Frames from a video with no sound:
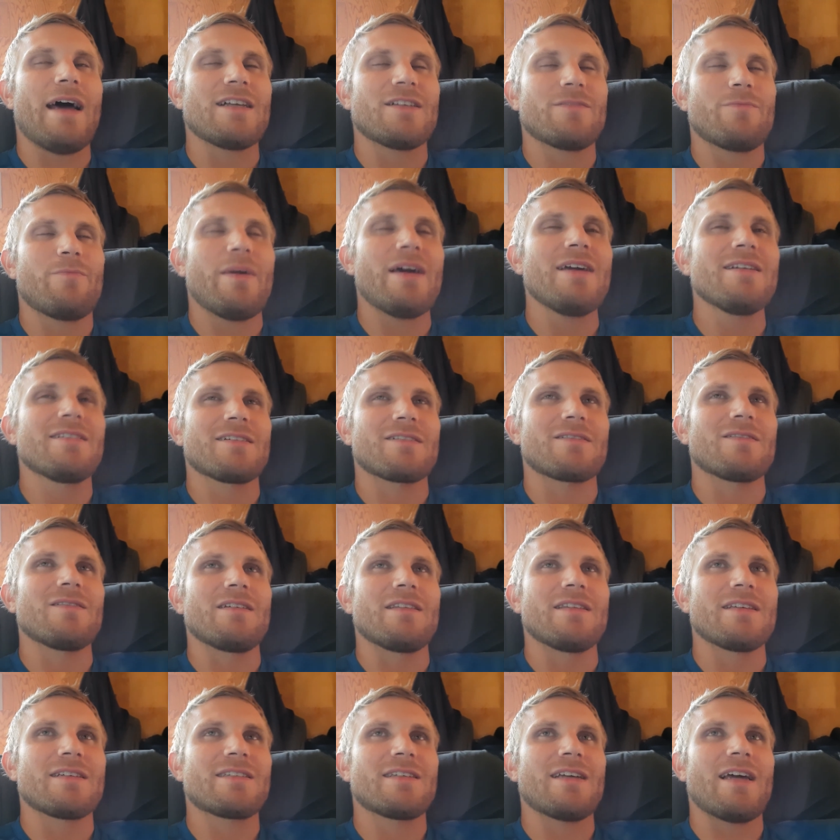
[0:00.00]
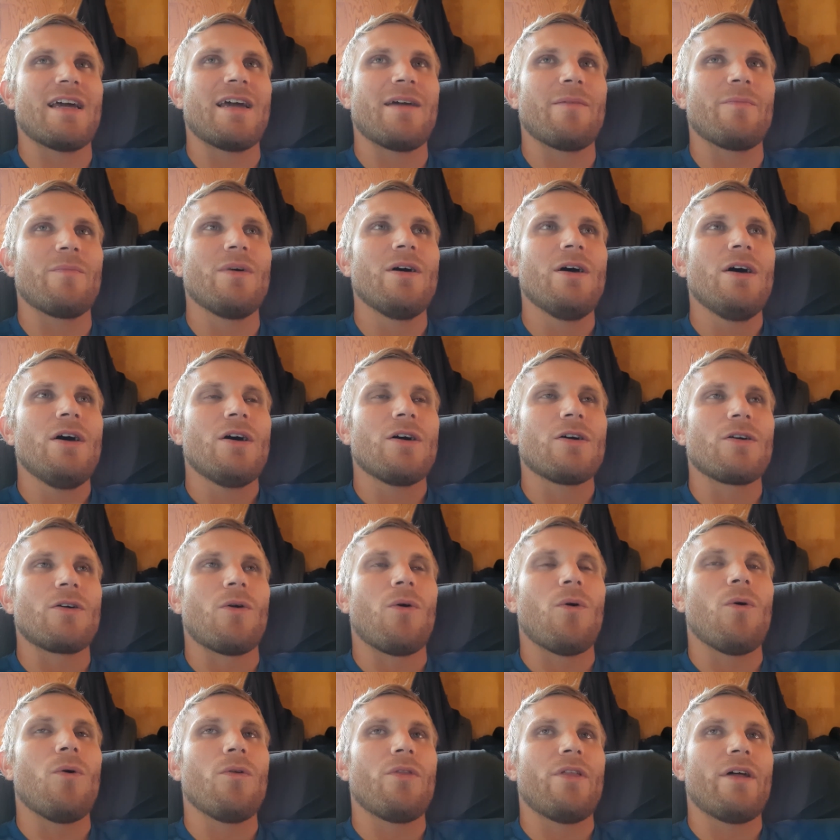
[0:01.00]
basically the same
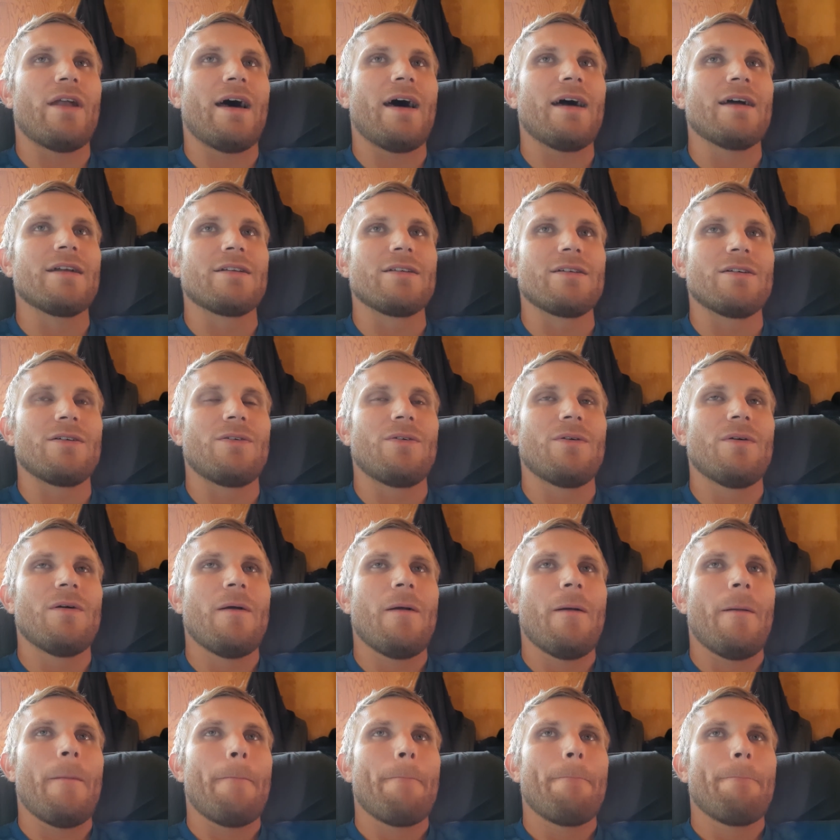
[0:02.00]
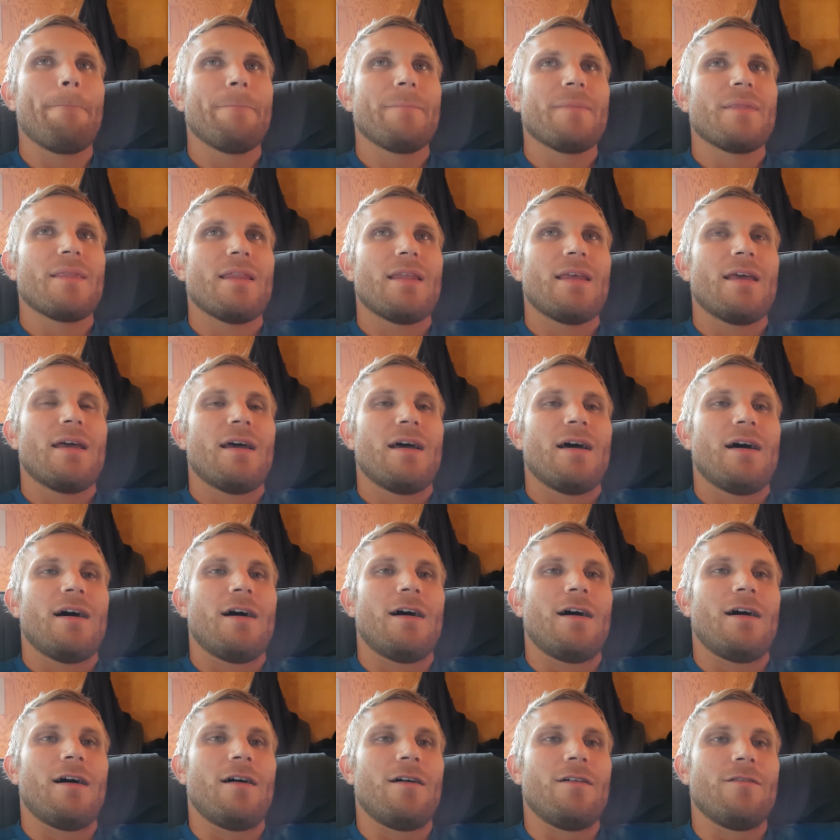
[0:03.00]
goal that I do,
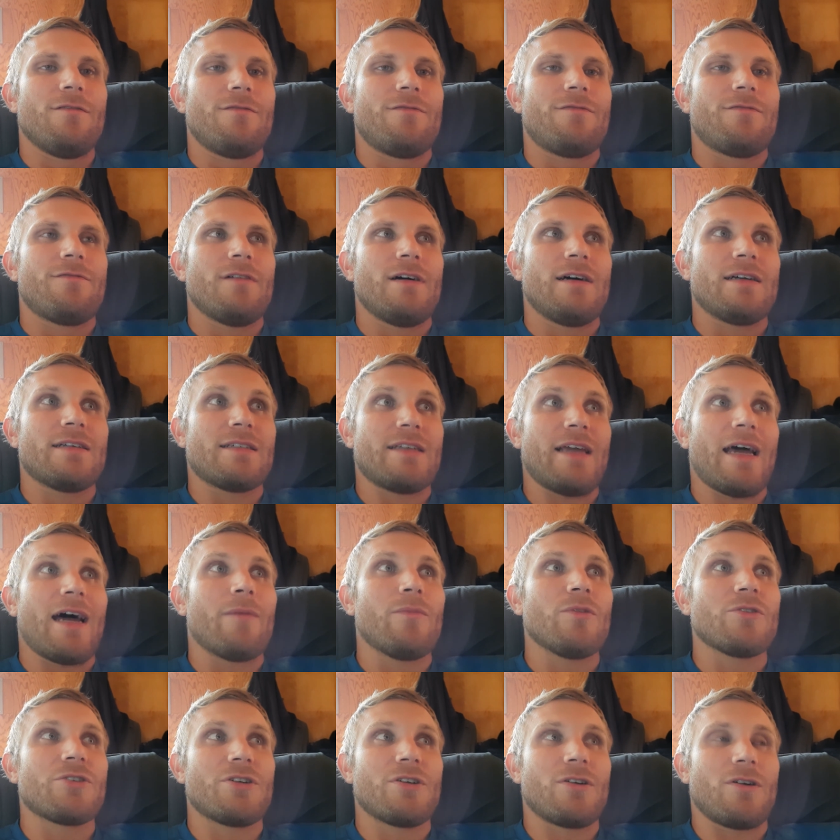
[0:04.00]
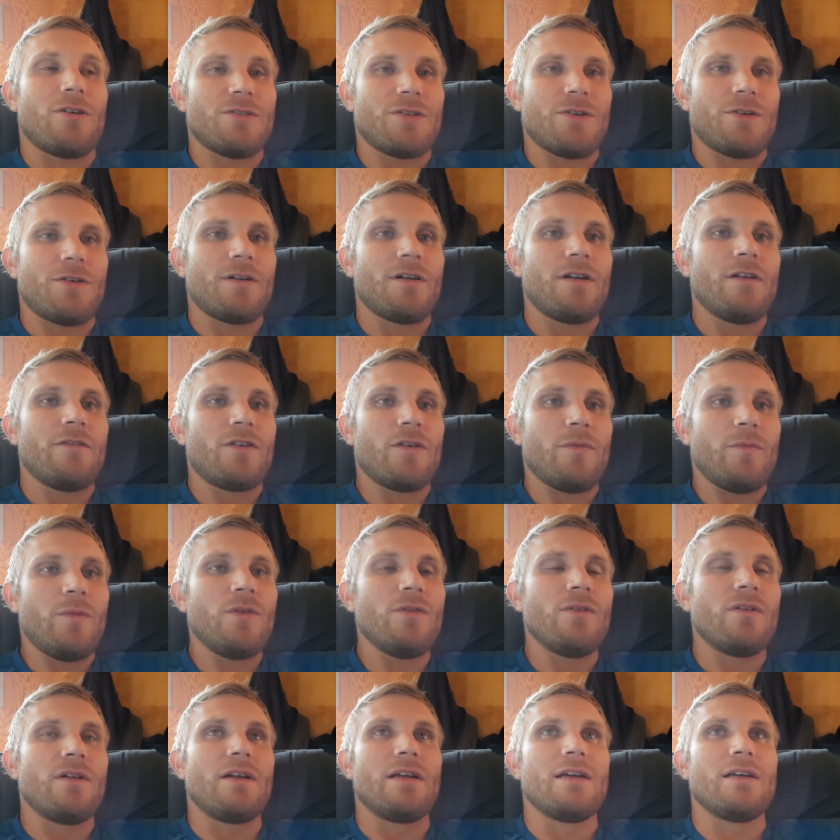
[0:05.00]
of establishing alternative
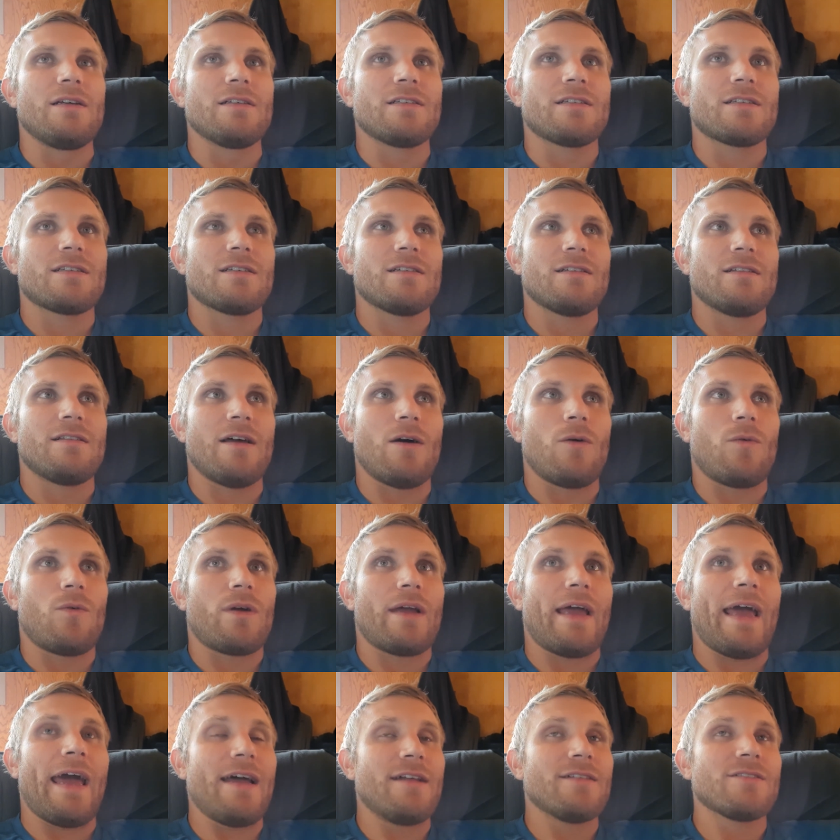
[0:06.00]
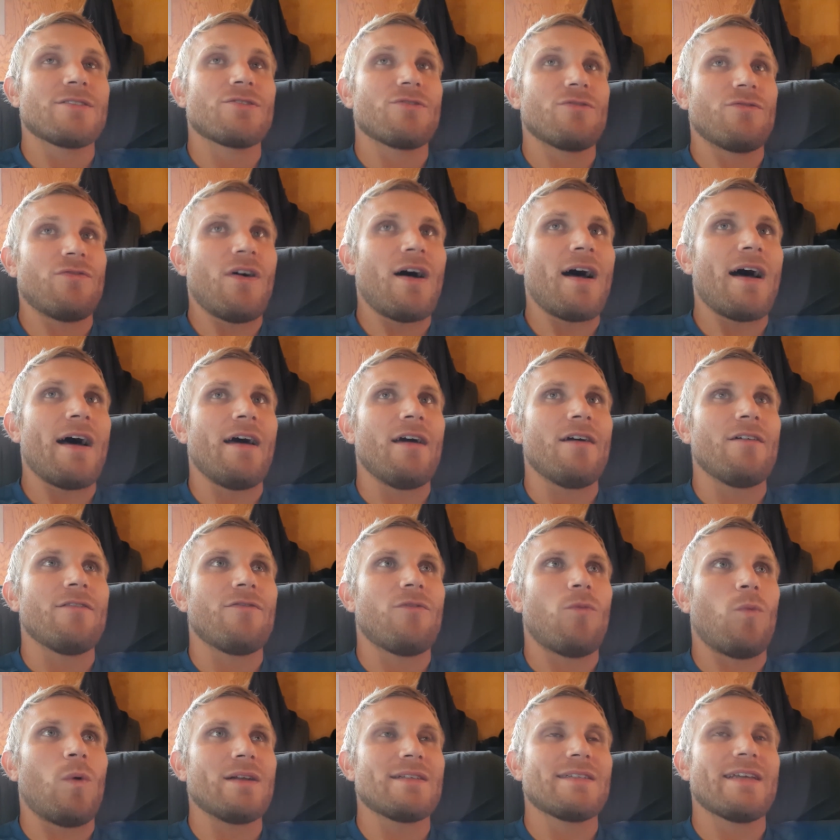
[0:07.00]
communities that can
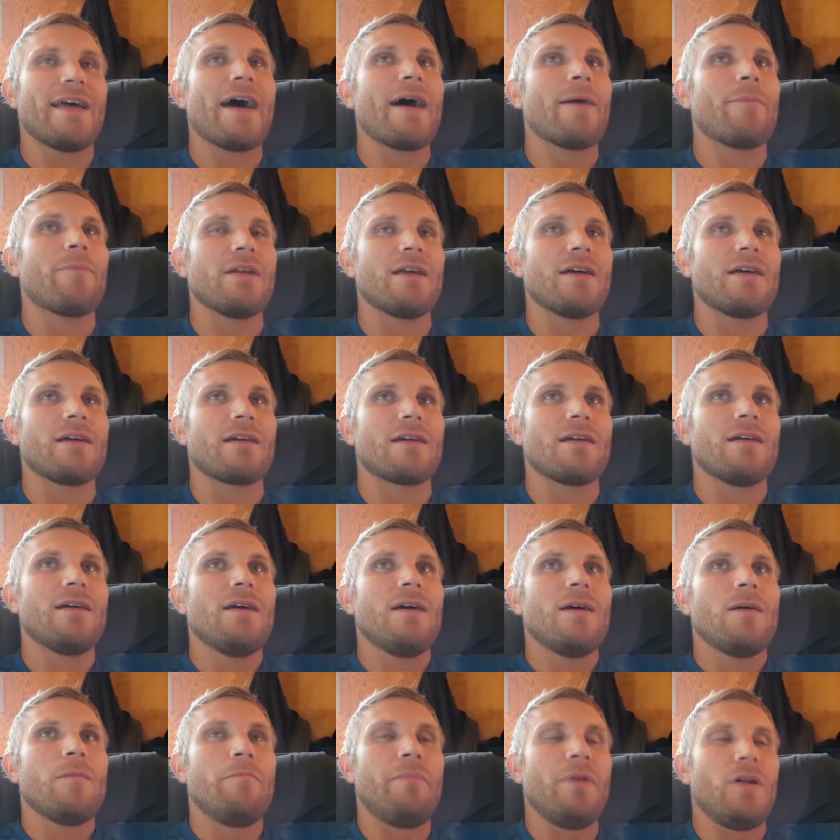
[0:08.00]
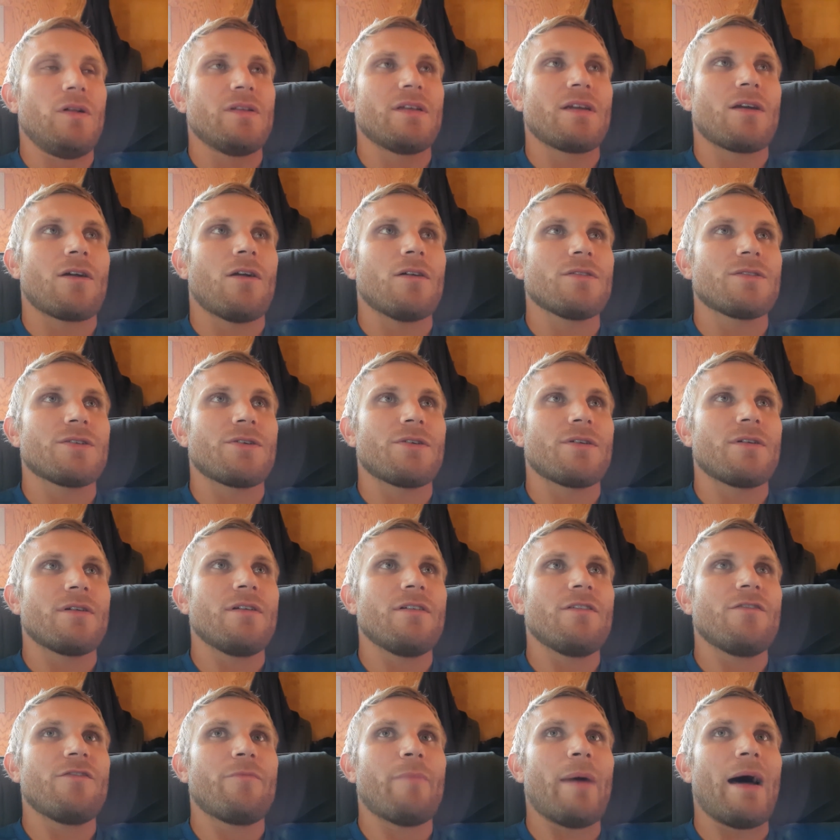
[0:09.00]
survive what's happening, building
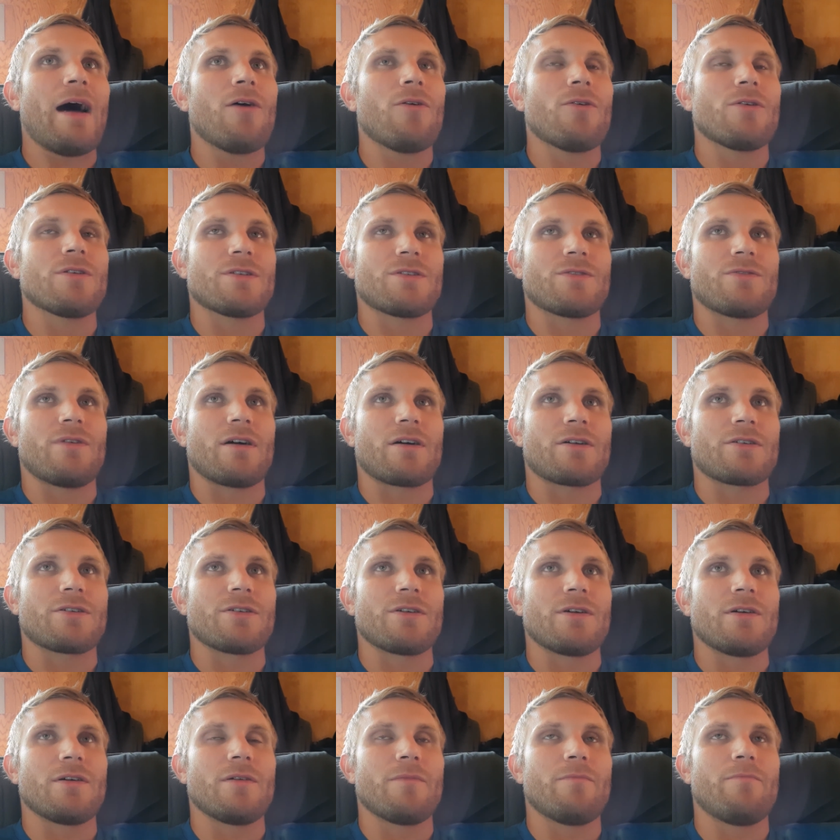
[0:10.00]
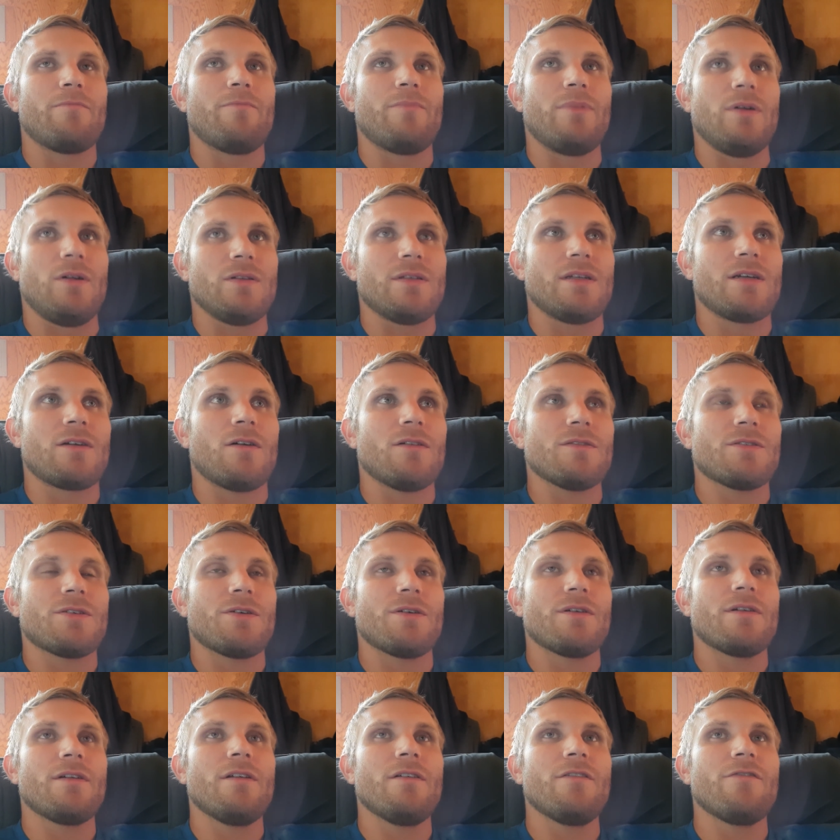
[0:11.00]
alternative power structure, building
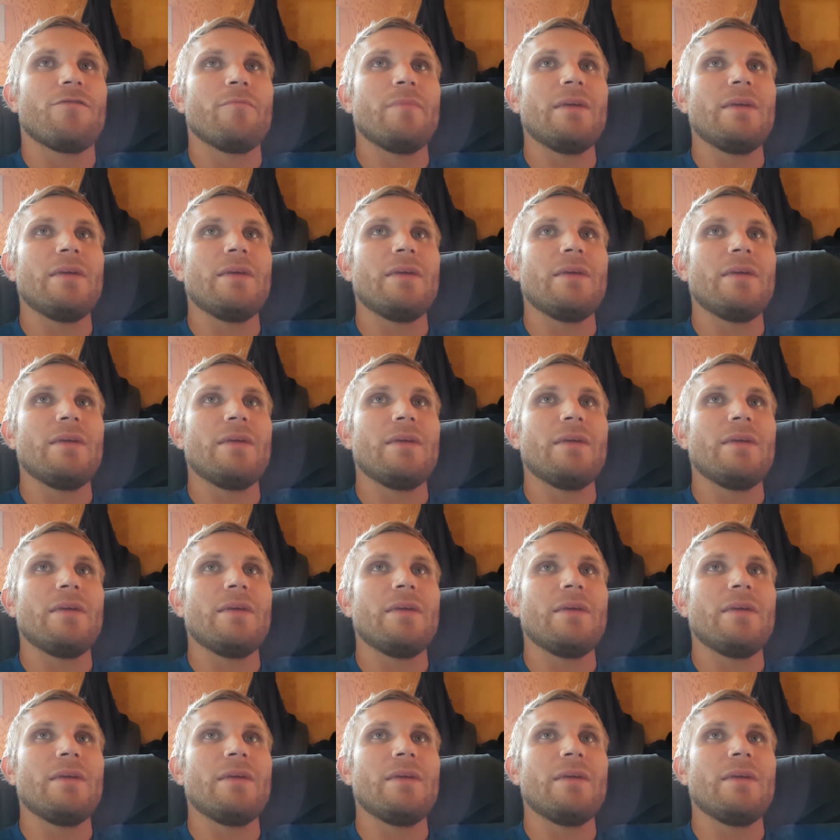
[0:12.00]
alternative